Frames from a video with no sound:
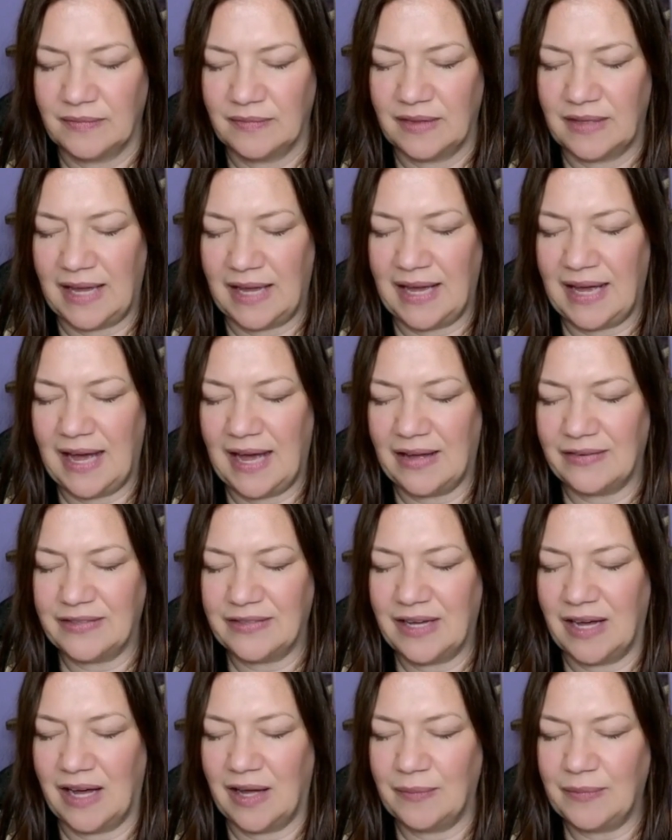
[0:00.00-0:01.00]
They have
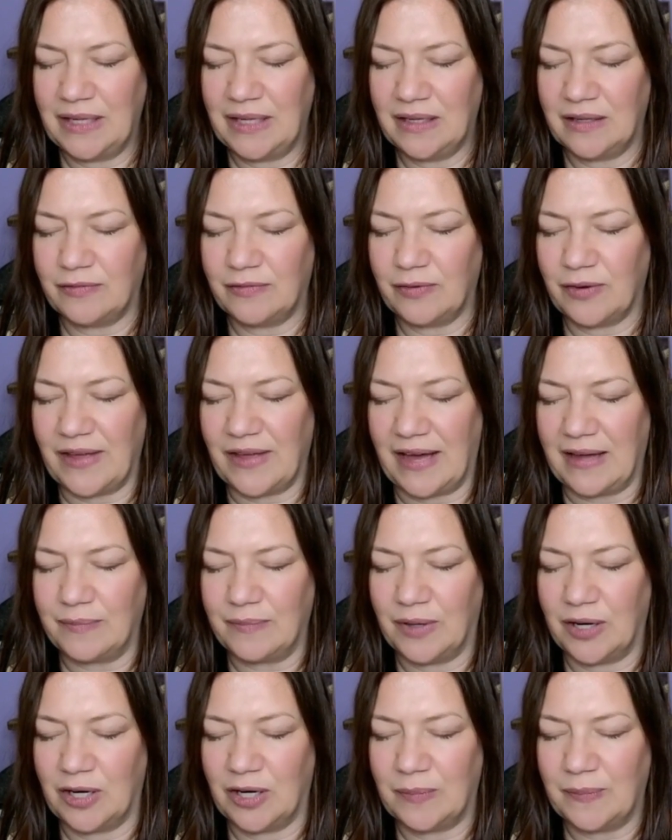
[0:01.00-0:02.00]
come here for that
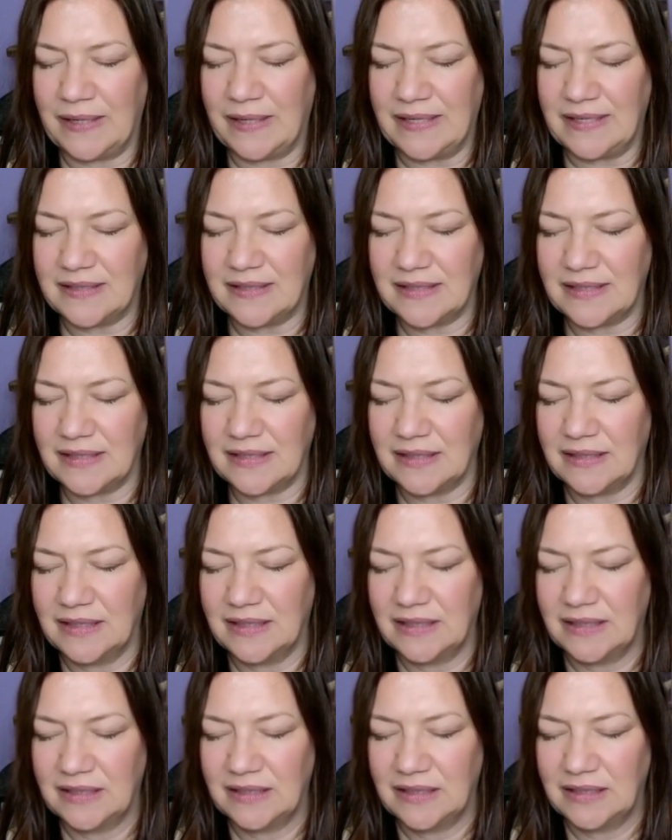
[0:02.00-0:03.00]
purpose,
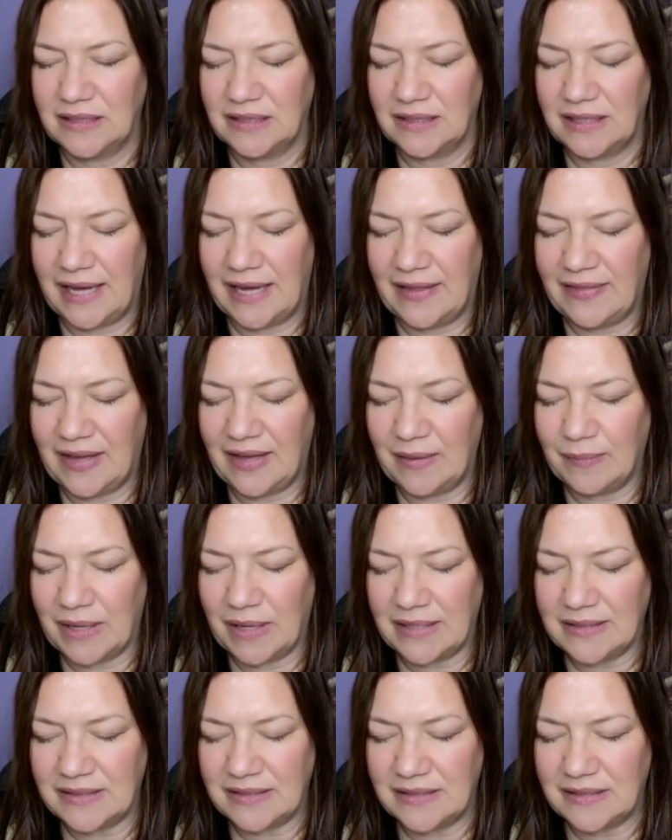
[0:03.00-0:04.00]
and they
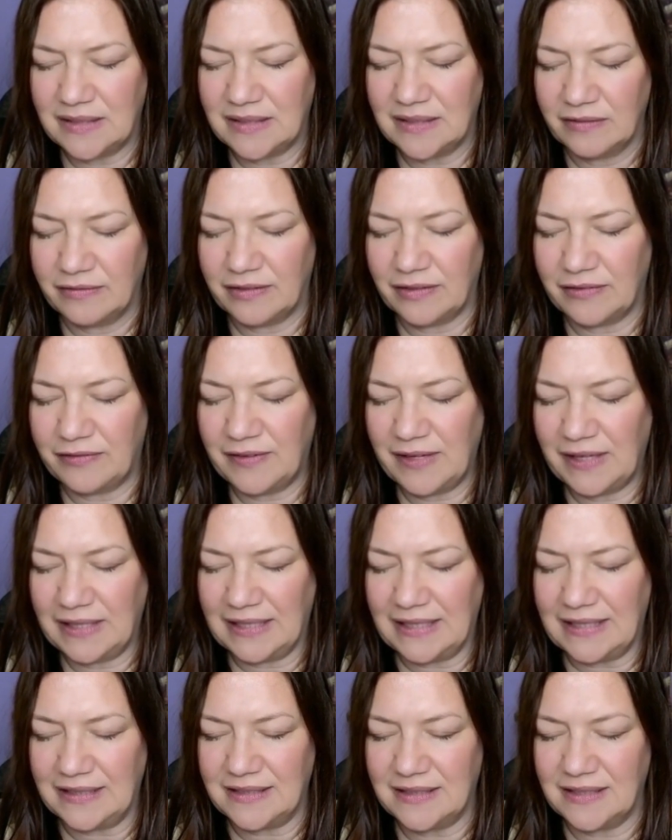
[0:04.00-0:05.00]
must fulfill
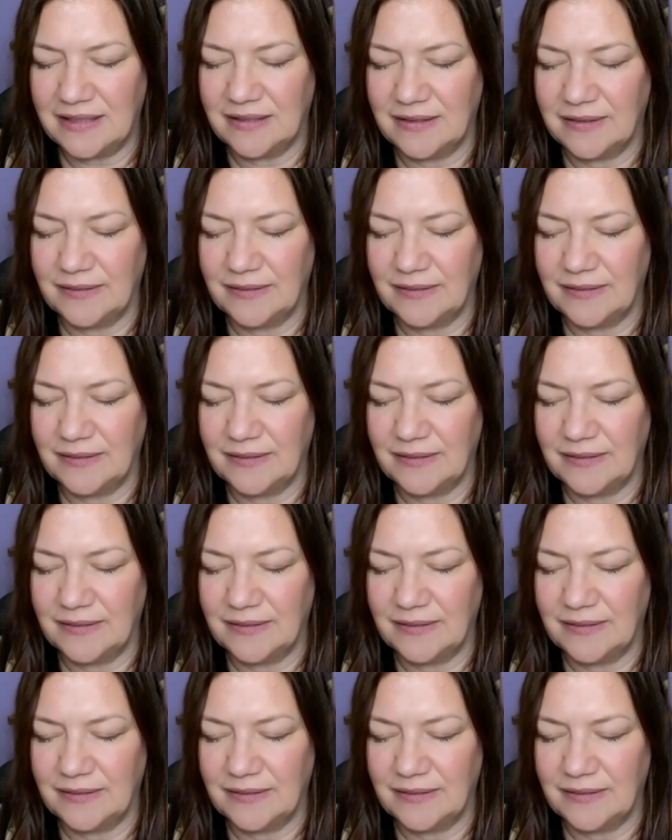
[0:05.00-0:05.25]
it.